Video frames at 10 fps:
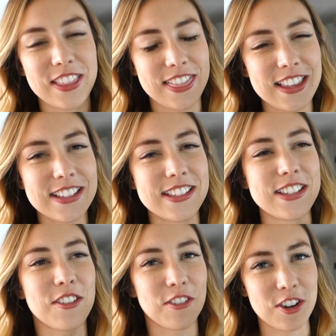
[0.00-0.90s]
with
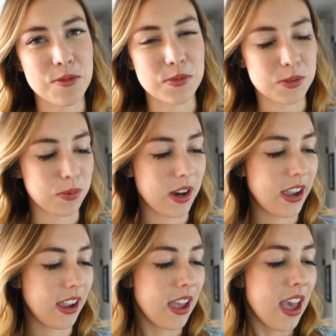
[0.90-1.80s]
this room
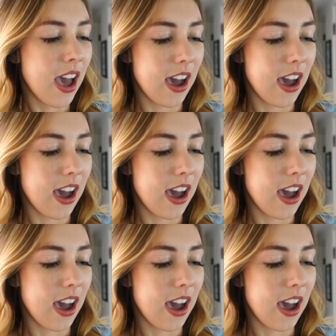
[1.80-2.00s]
spray.